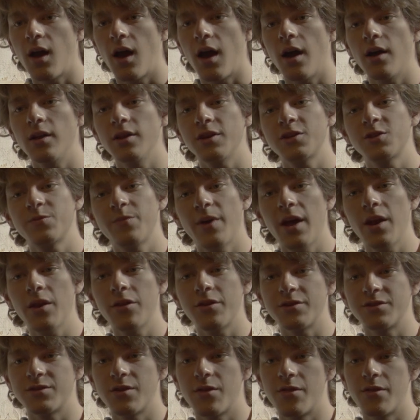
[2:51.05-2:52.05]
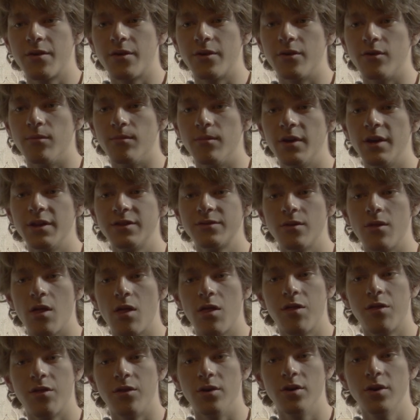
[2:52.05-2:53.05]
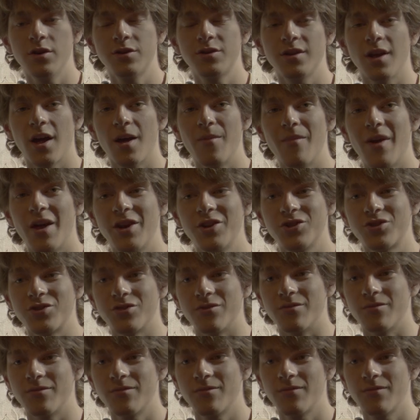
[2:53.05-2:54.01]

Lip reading: I'll expand this theorem into the third dimension.